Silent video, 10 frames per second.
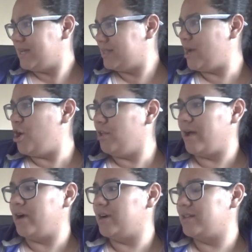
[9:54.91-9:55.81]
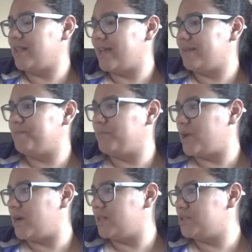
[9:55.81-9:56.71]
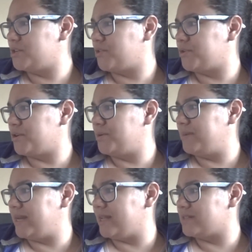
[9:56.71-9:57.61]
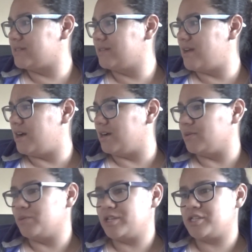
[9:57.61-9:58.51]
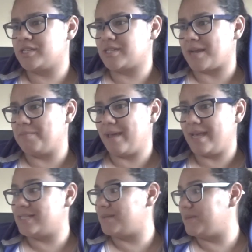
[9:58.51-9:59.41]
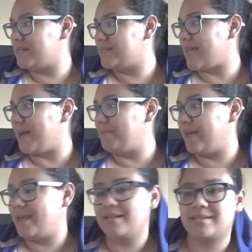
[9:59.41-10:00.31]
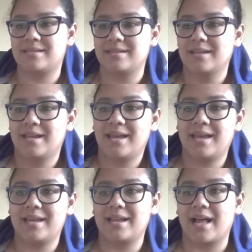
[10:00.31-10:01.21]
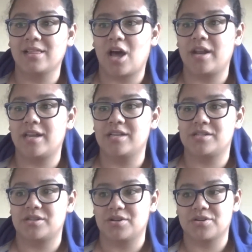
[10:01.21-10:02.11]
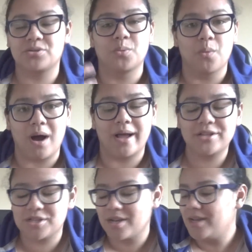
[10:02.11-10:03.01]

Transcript: They all are, like, under 30 minutes long, which is amazing because that makes it a lot easier to watch.